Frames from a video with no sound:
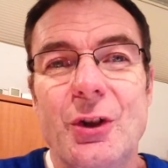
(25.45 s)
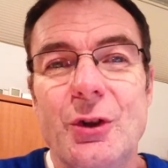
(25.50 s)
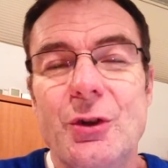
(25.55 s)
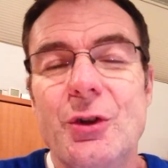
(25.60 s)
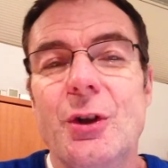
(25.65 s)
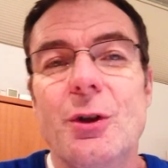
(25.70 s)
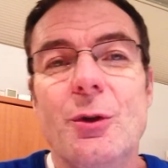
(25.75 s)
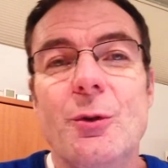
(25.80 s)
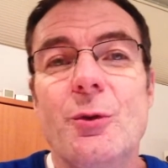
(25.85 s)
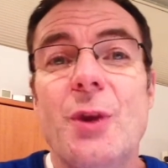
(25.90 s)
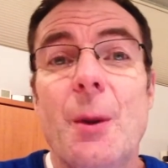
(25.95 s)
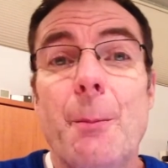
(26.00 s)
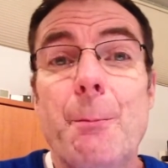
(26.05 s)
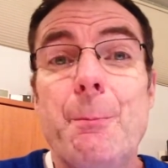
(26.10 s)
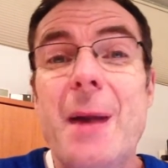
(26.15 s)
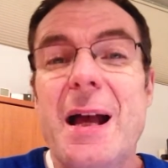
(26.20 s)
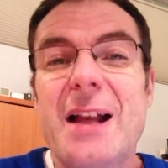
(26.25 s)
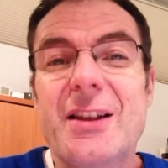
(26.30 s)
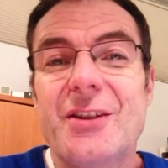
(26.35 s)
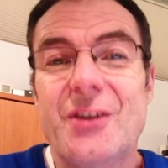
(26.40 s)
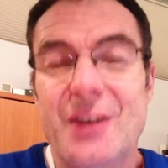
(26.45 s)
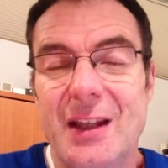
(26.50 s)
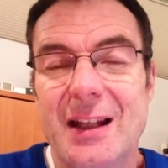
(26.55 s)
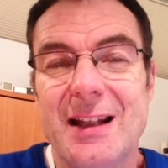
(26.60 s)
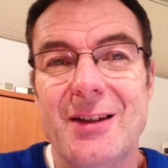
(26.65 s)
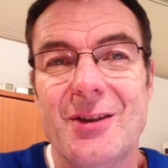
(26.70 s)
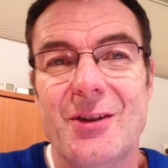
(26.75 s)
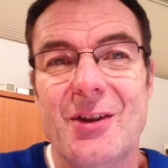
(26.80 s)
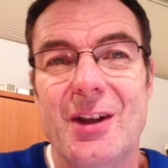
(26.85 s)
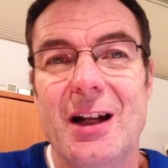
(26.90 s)
do the best
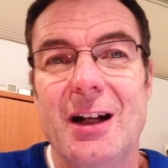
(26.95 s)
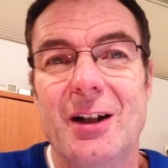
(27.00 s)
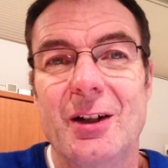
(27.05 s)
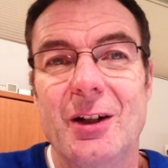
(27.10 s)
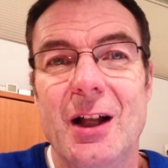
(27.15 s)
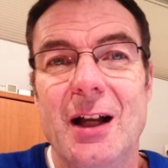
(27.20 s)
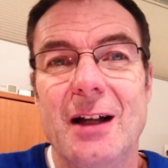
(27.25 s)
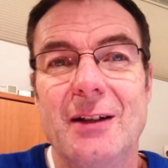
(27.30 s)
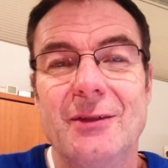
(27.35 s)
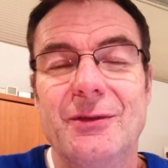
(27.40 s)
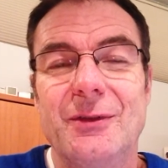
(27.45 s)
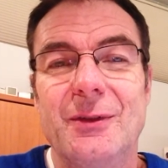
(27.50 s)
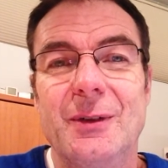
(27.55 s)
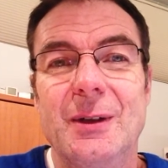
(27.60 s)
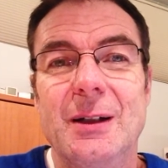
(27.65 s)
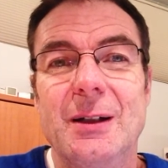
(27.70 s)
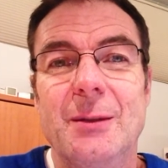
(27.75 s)
things in our life,